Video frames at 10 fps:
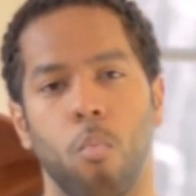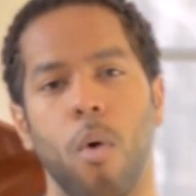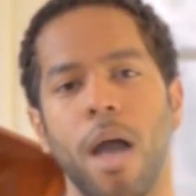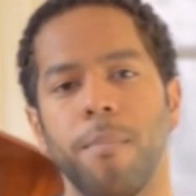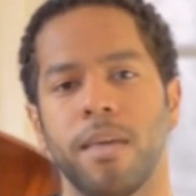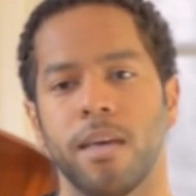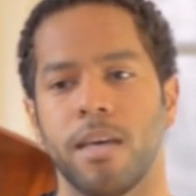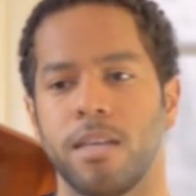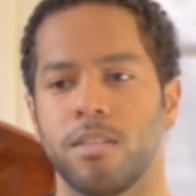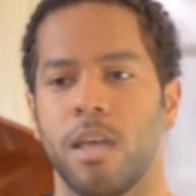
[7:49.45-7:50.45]
Why?
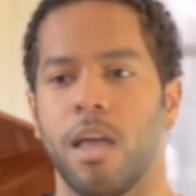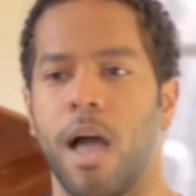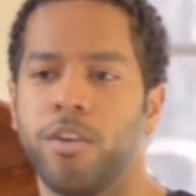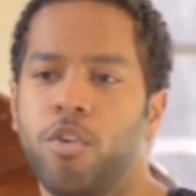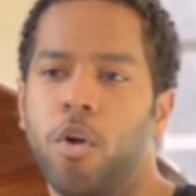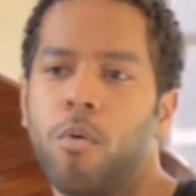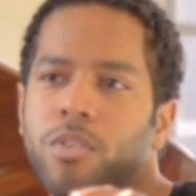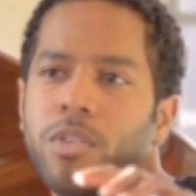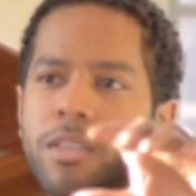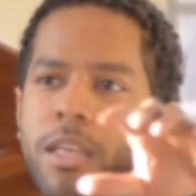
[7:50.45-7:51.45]
Because I don't
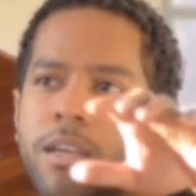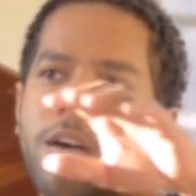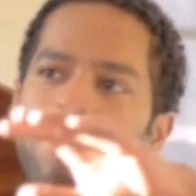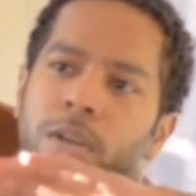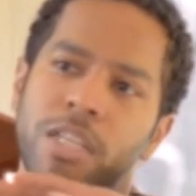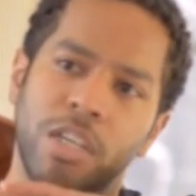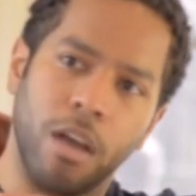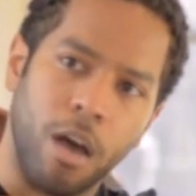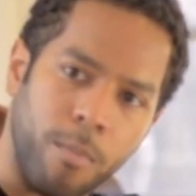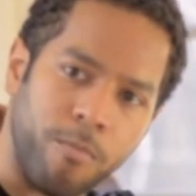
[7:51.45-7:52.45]
want you to think of
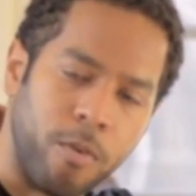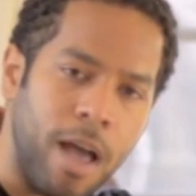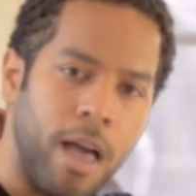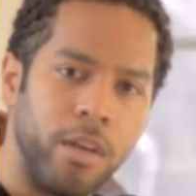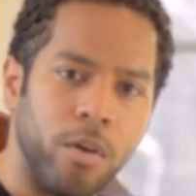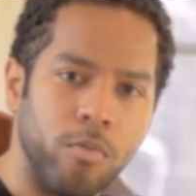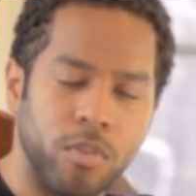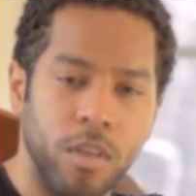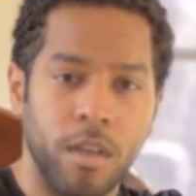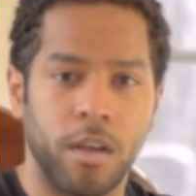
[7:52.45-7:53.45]
reaching up for high notes,